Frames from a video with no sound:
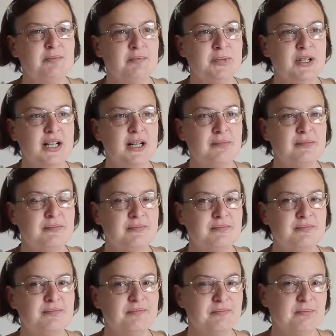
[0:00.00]
but I'm
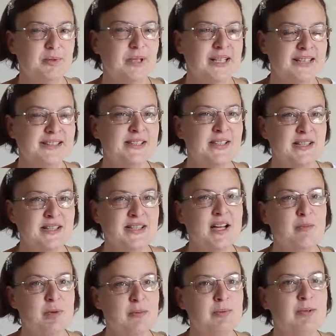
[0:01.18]
pretty certain that
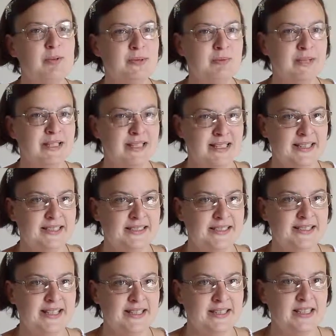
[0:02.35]
I probably wouldn't be here
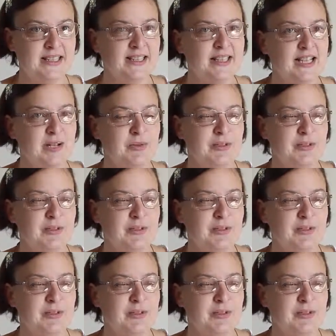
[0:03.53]
today. I